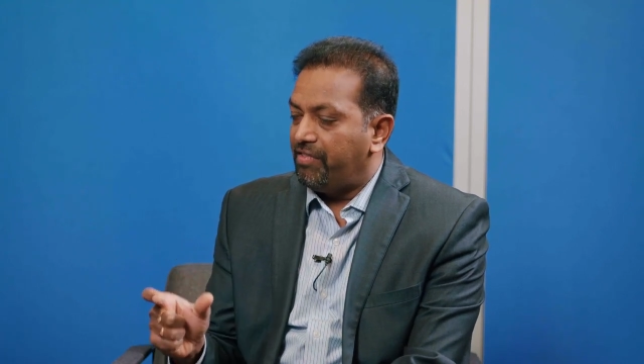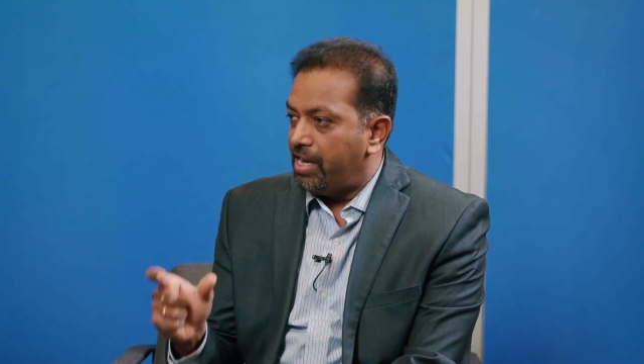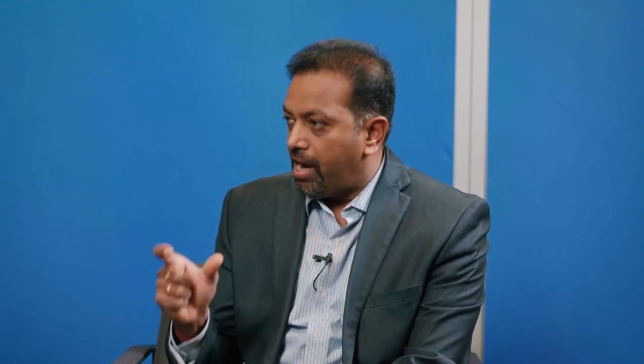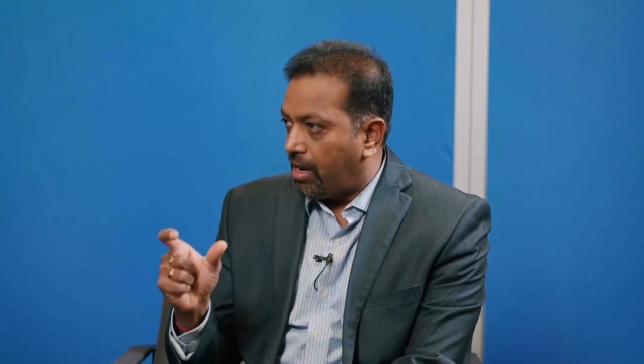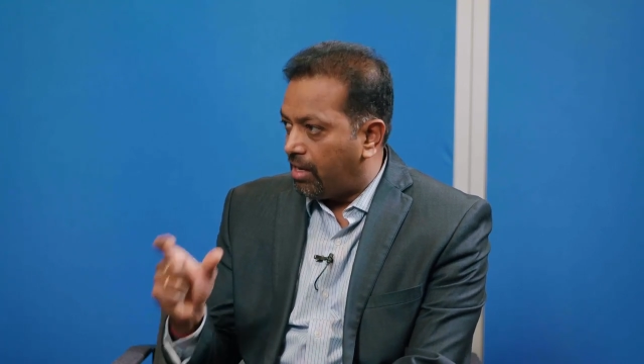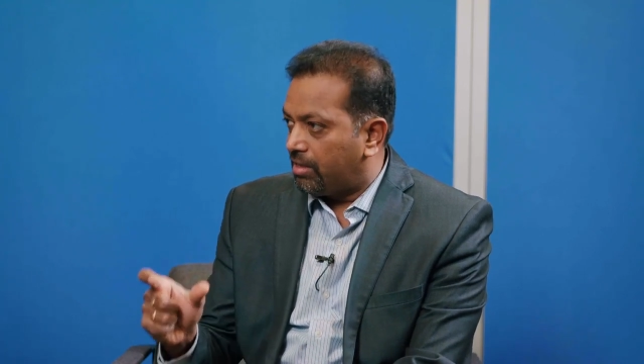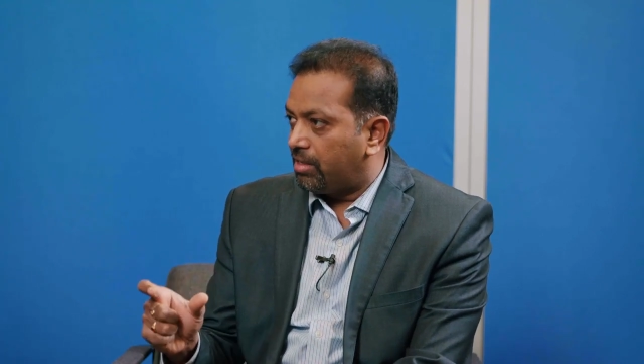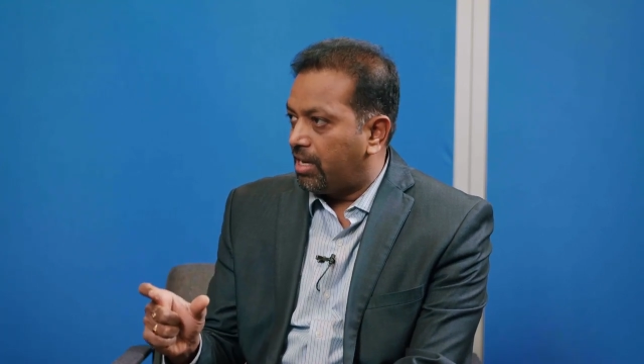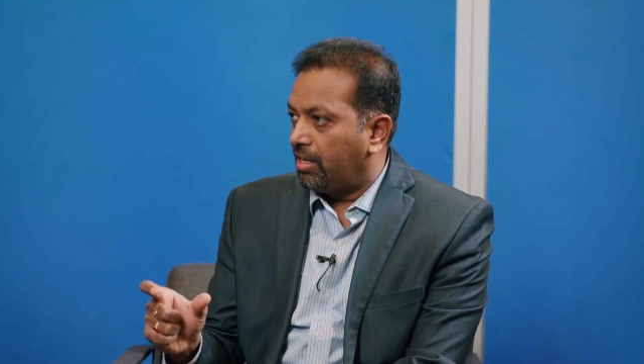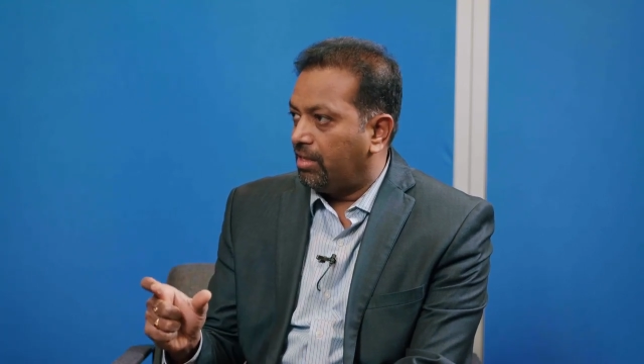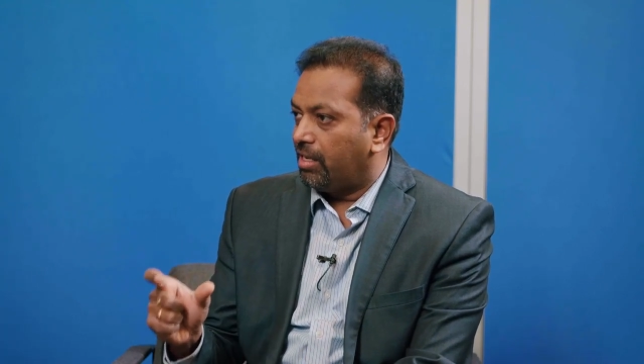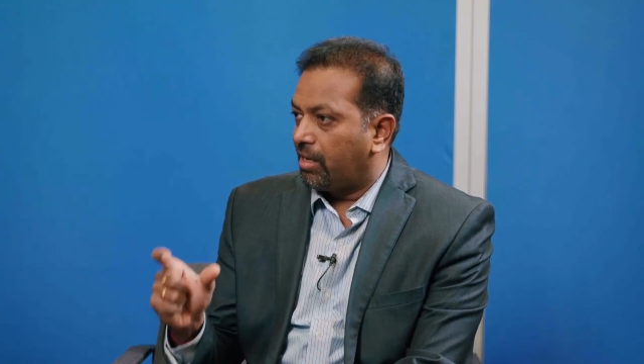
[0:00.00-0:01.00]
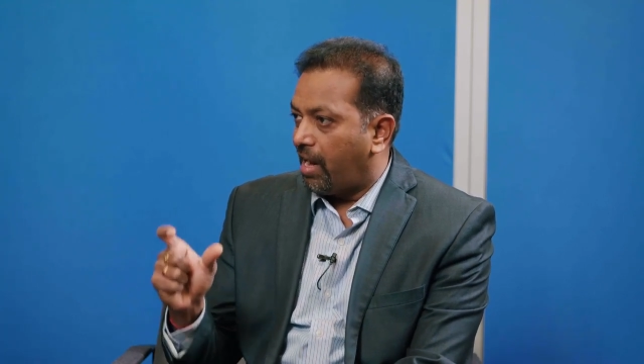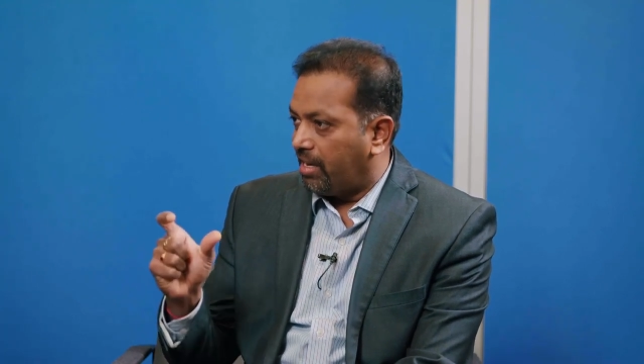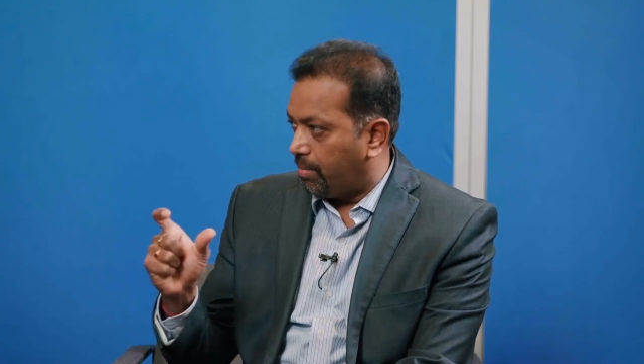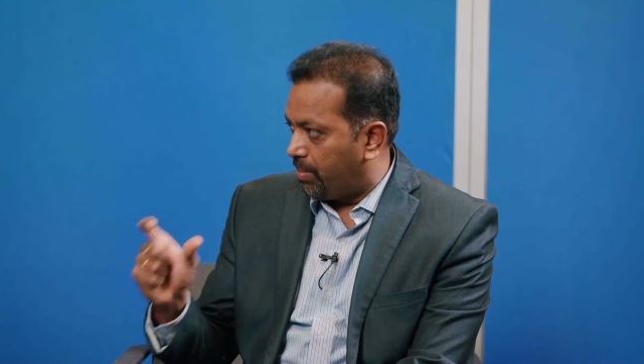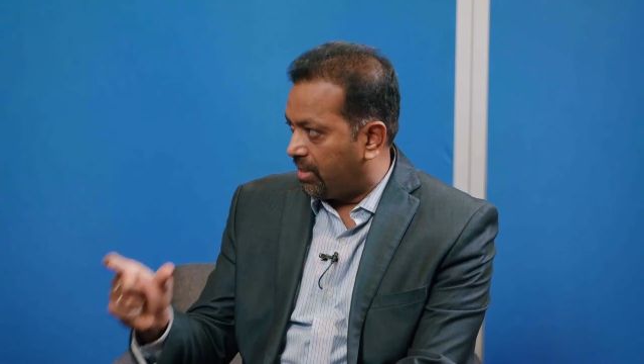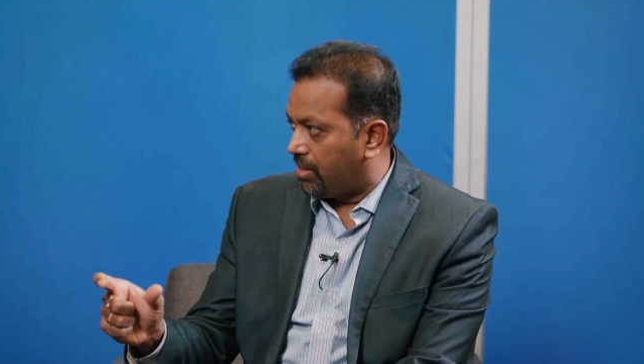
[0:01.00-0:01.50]
we understand the
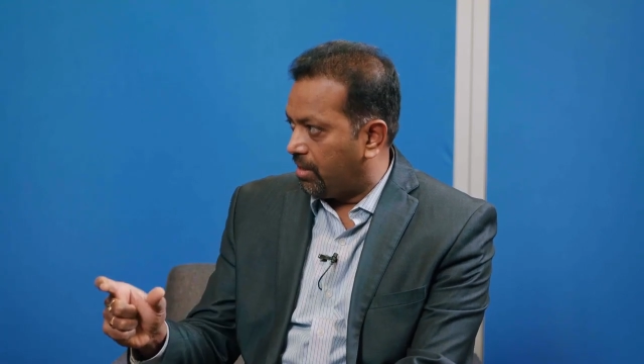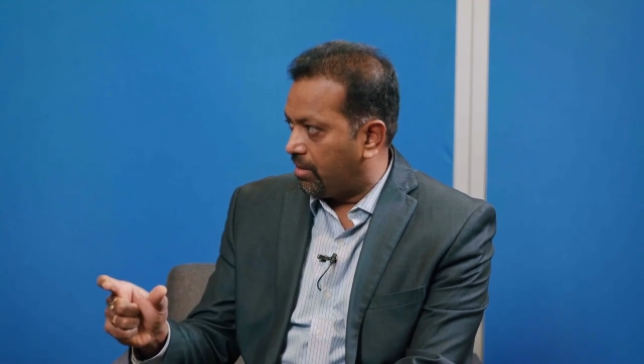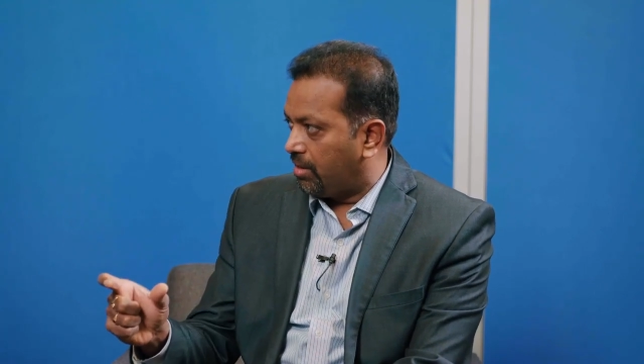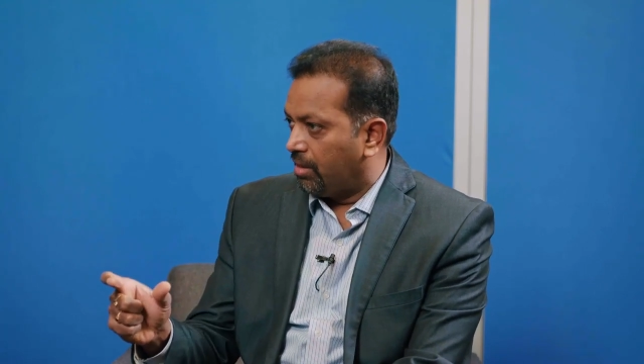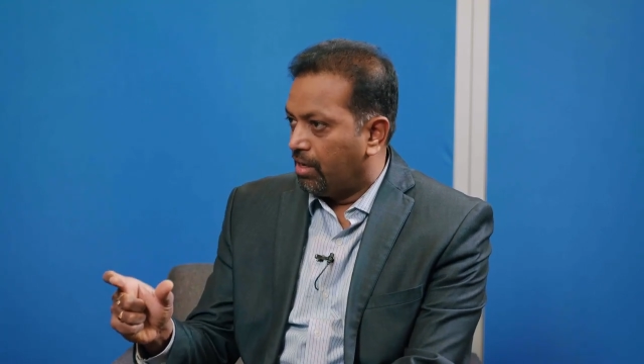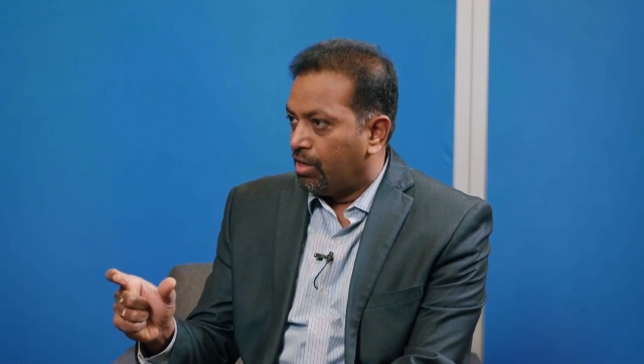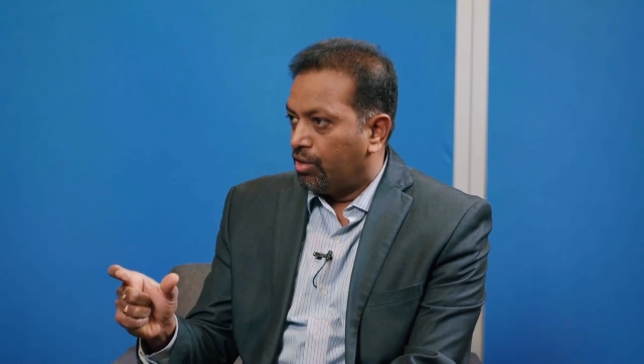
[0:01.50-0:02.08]
client business,